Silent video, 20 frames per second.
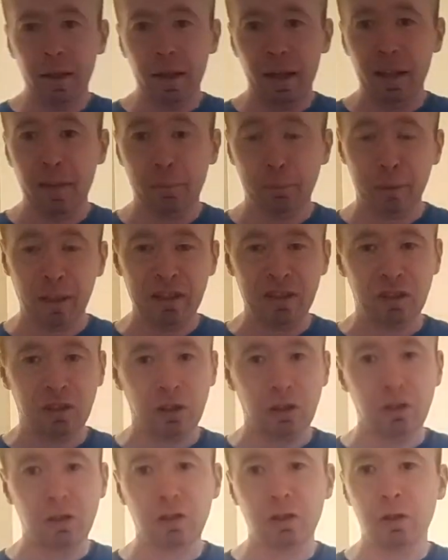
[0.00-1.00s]
and the
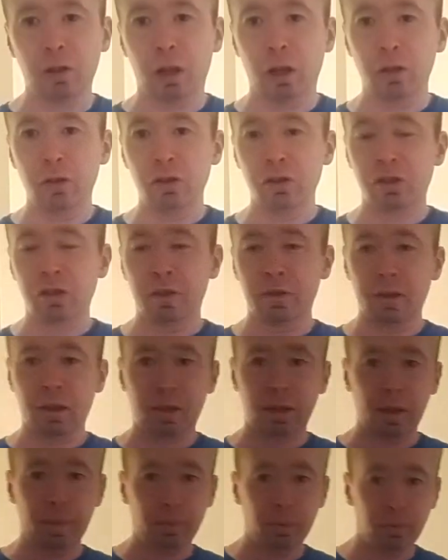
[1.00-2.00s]
president who owns the
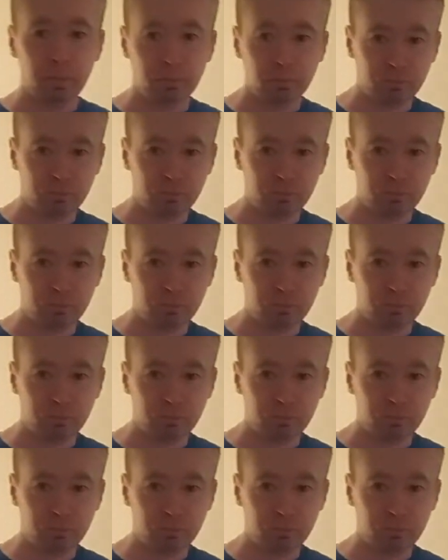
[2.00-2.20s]
club.